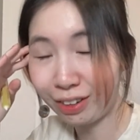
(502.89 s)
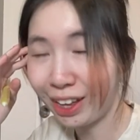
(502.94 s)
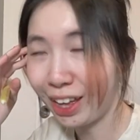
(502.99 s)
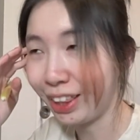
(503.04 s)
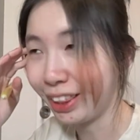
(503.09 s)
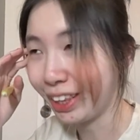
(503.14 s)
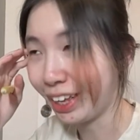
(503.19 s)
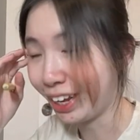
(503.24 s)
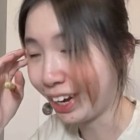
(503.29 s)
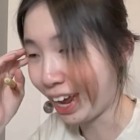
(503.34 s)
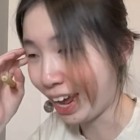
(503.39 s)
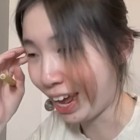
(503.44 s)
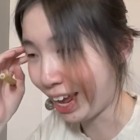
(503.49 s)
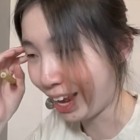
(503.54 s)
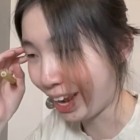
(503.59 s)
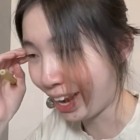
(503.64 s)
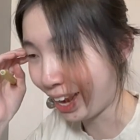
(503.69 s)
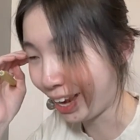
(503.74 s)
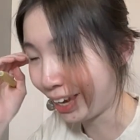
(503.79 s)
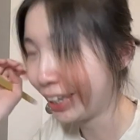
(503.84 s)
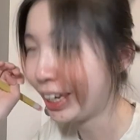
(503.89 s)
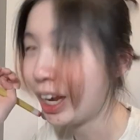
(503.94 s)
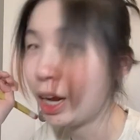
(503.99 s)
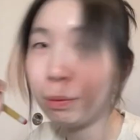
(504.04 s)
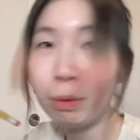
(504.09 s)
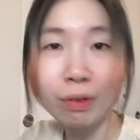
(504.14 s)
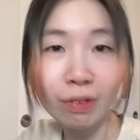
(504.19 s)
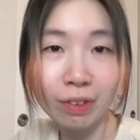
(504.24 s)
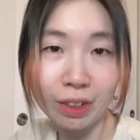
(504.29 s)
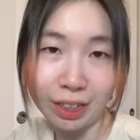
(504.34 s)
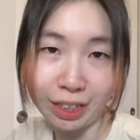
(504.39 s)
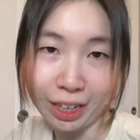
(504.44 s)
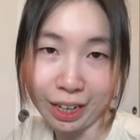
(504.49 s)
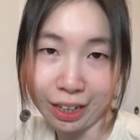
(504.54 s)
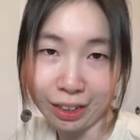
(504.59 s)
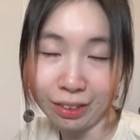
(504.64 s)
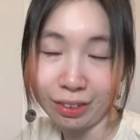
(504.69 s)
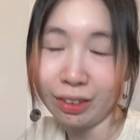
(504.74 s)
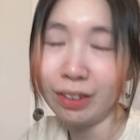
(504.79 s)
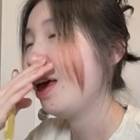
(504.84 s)
And then I came up with a
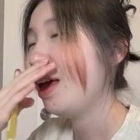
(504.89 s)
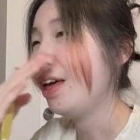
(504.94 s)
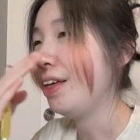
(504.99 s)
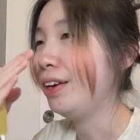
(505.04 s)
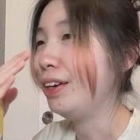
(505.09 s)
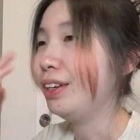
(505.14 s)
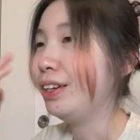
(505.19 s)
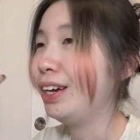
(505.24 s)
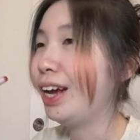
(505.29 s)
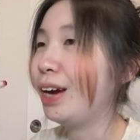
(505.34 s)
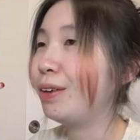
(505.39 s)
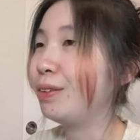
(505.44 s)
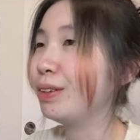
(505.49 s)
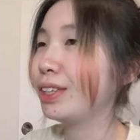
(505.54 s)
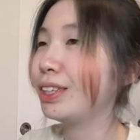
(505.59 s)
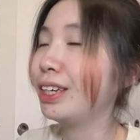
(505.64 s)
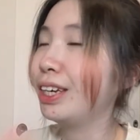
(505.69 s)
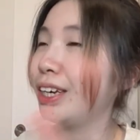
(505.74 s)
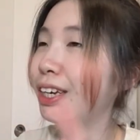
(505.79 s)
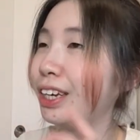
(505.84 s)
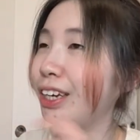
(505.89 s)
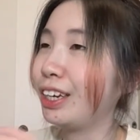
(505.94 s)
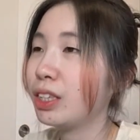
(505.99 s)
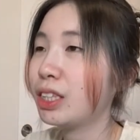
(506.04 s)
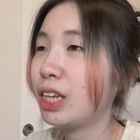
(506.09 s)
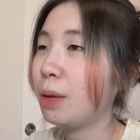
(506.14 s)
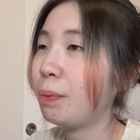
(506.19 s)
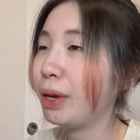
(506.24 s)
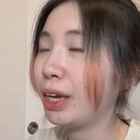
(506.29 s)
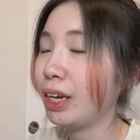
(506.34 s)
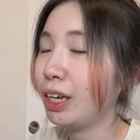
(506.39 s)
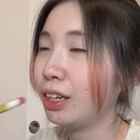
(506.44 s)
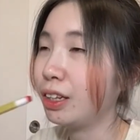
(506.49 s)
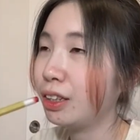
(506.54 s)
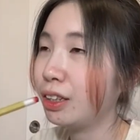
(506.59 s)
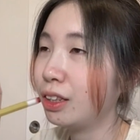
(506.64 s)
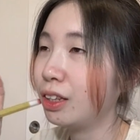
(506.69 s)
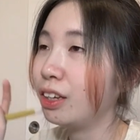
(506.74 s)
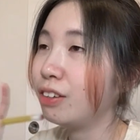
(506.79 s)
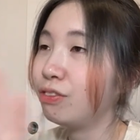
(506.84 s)
title and I was like typing
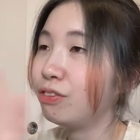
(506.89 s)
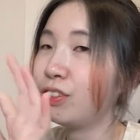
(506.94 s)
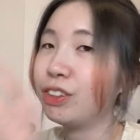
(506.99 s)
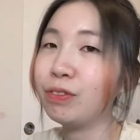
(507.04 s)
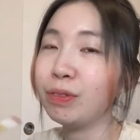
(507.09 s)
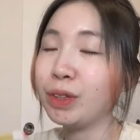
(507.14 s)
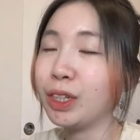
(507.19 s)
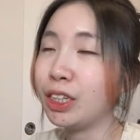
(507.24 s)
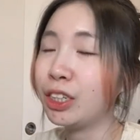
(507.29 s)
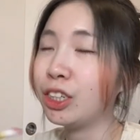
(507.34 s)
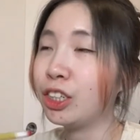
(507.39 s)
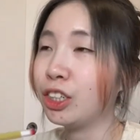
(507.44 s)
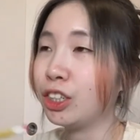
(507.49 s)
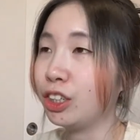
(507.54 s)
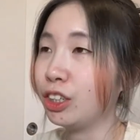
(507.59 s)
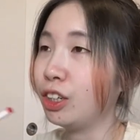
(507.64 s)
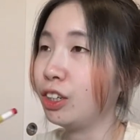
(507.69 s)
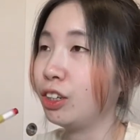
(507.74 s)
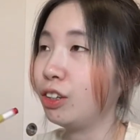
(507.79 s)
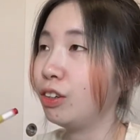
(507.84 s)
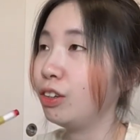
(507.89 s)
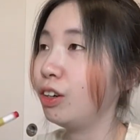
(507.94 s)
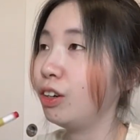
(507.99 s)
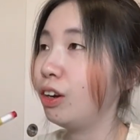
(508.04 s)
in the information